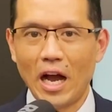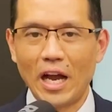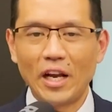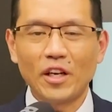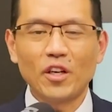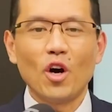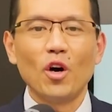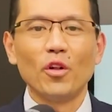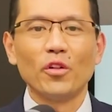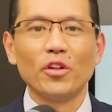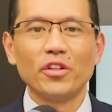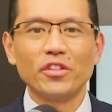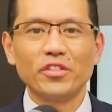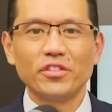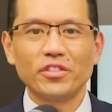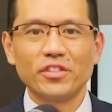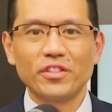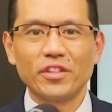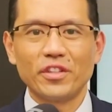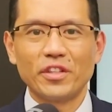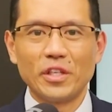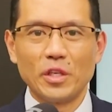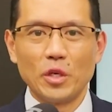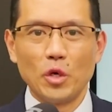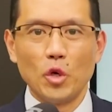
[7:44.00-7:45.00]
I call this
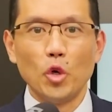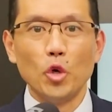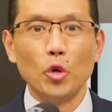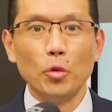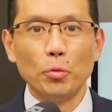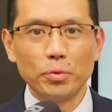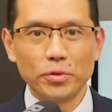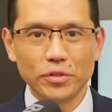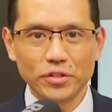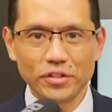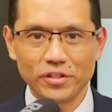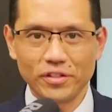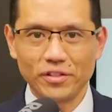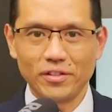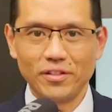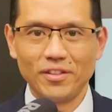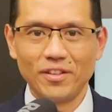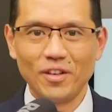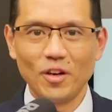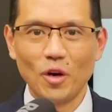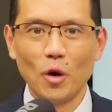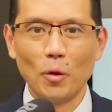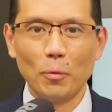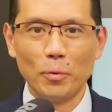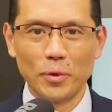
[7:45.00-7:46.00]
the OOPS
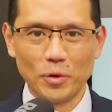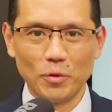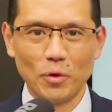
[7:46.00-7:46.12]
open